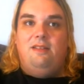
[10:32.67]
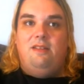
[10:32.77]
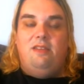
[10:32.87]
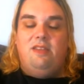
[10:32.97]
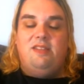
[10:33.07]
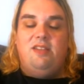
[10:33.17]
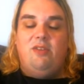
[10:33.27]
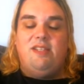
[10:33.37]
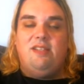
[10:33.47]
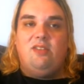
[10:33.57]
the
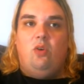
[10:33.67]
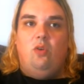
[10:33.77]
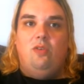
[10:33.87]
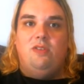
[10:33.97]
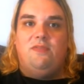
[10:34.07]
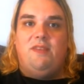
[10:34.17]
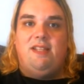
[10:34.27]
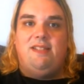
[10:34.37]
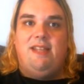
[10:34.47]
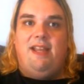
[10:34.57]
series as a whole is
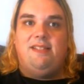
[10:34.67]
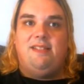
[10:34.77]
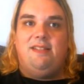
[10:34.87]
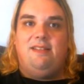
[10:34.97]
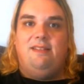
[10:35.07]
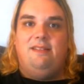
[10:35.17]
fantastic.